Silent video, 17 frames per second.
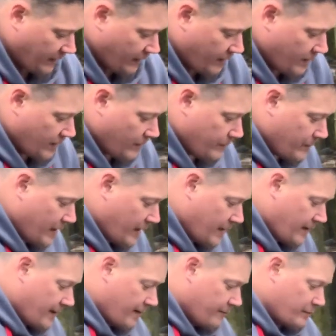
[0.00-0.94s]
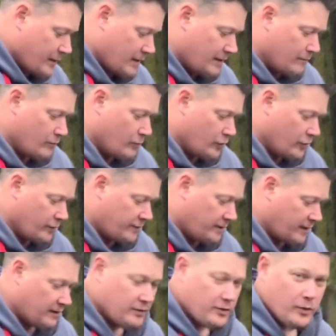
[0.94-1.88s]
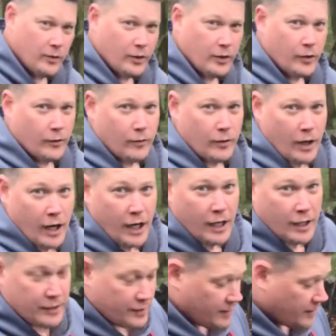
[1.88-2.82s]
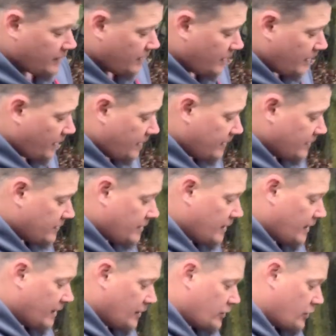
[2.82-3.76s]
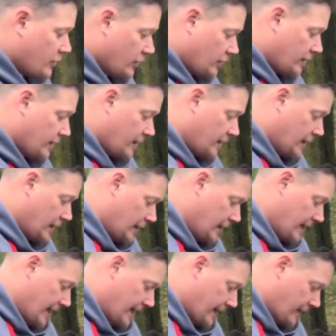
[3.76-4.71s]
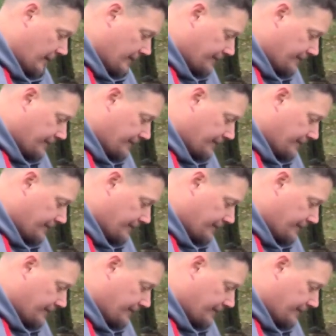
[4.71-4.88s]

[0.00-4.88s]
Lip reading: may have been moved to the garage. It is getting chilly in Indiana.